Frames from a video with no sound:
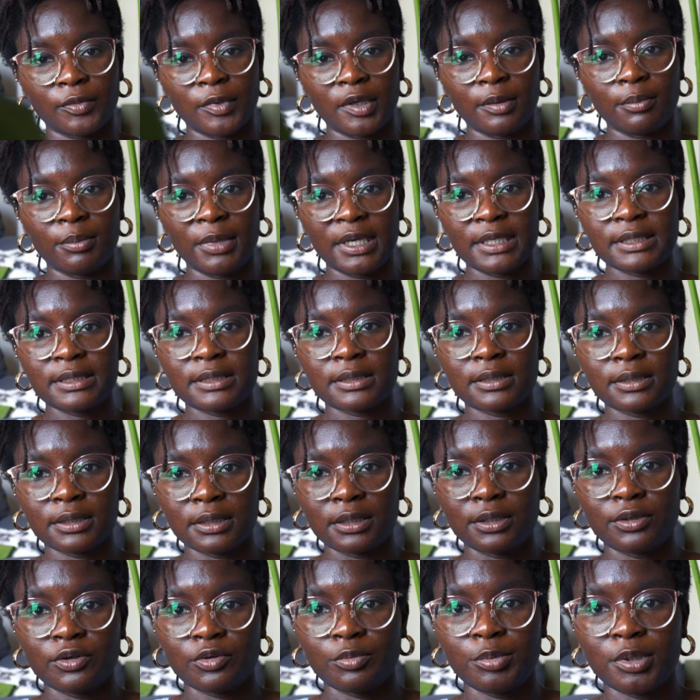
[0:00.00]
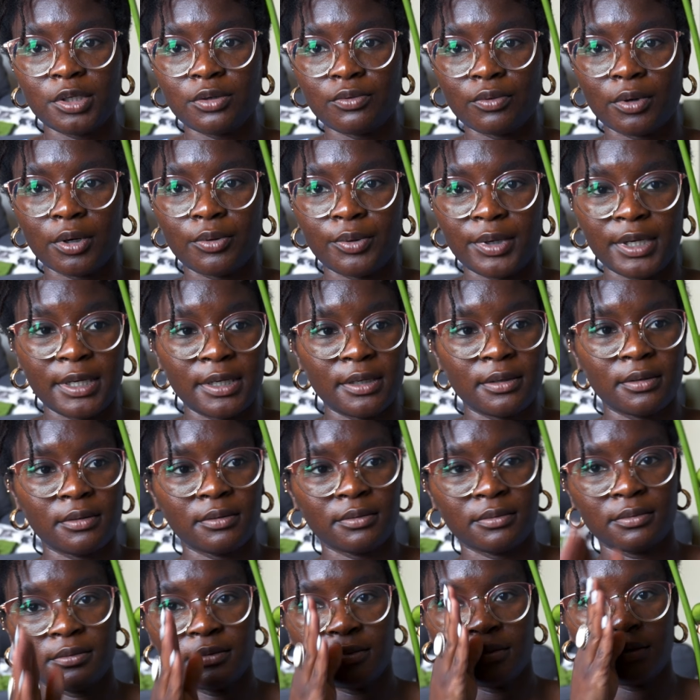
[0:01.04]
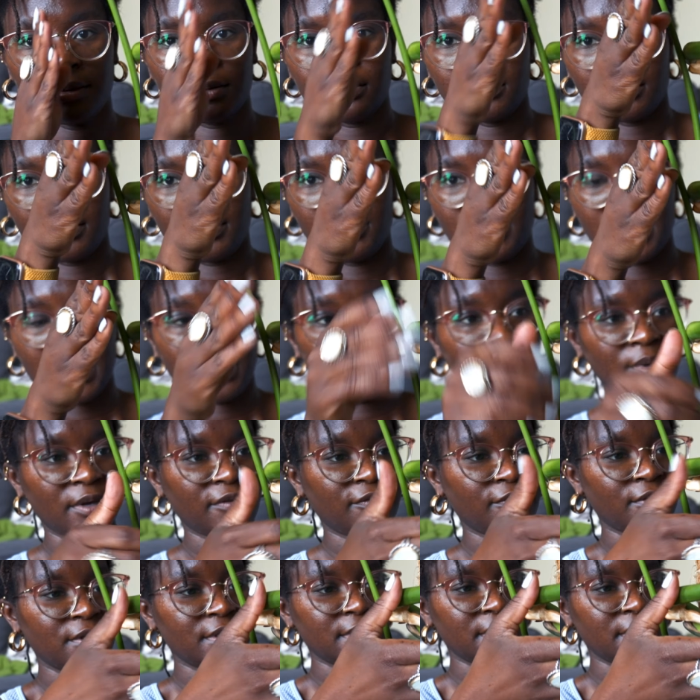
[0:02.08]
And basically it'll be growing that way for a